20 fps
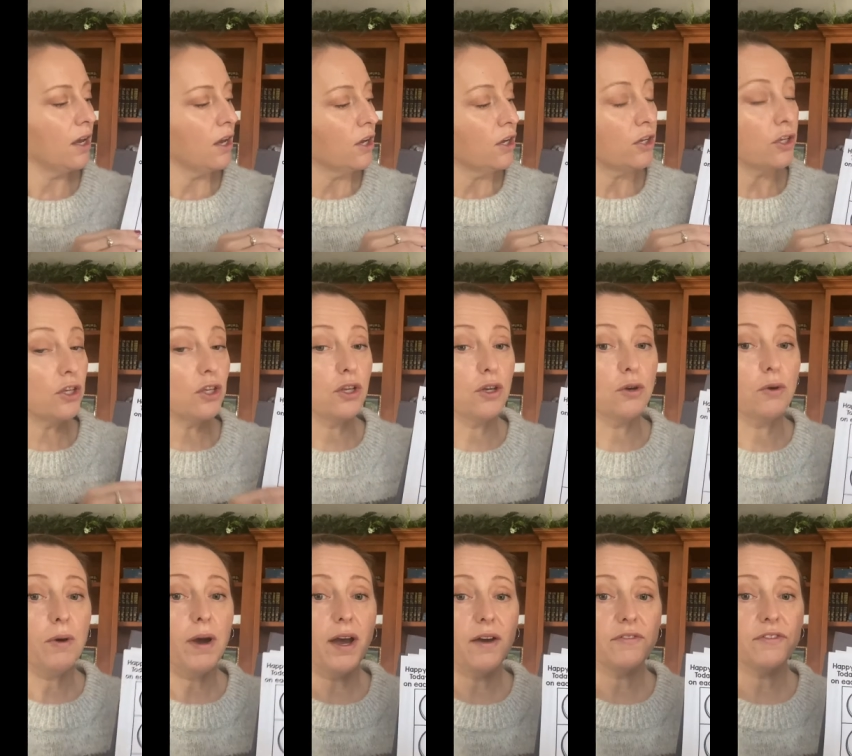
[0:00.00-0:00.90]
You
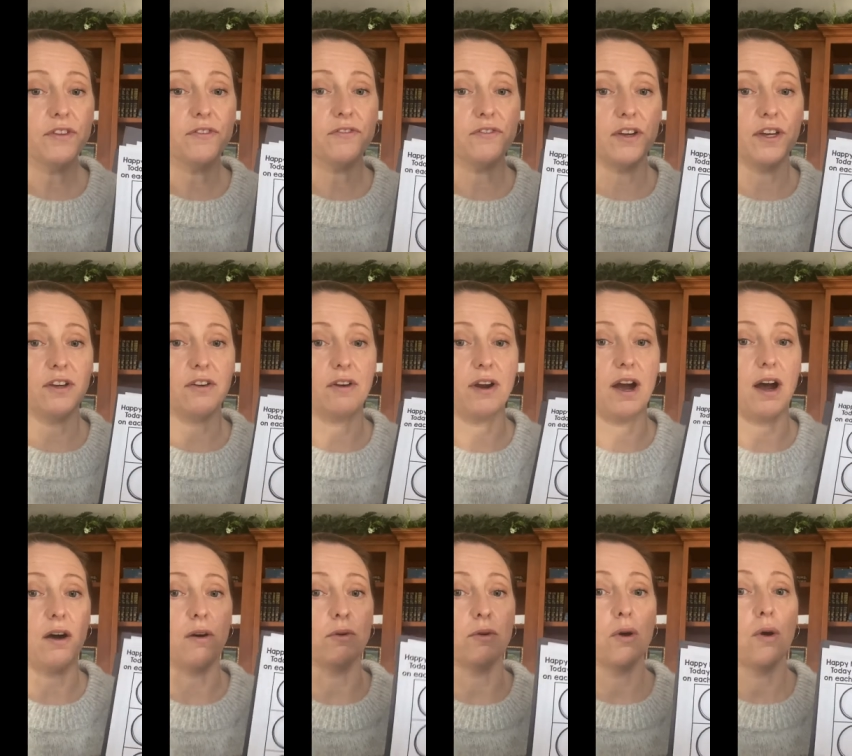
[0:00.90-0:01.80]
have to figure
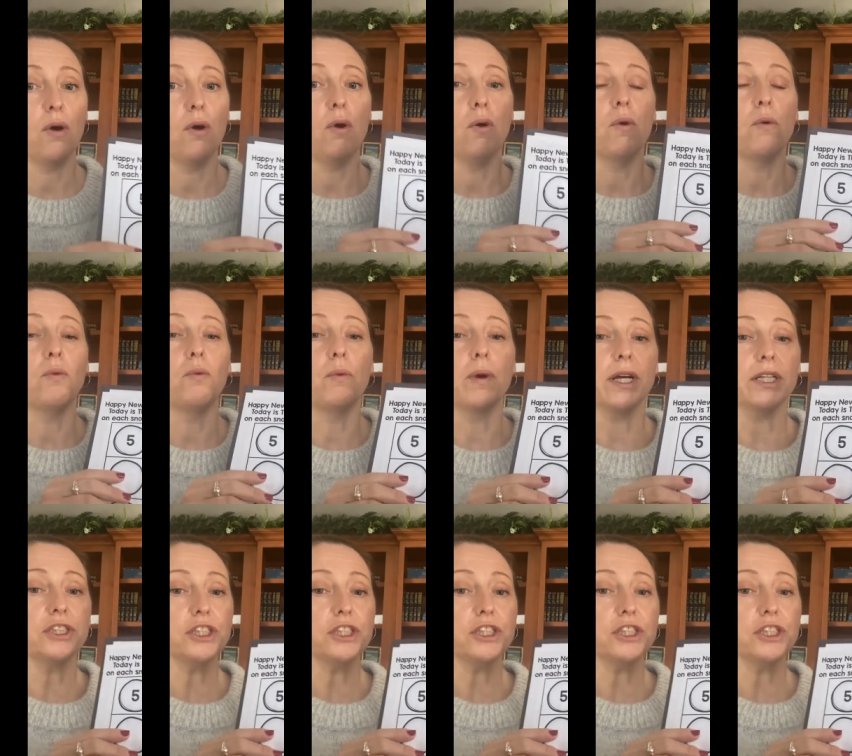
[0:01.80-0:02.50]
out which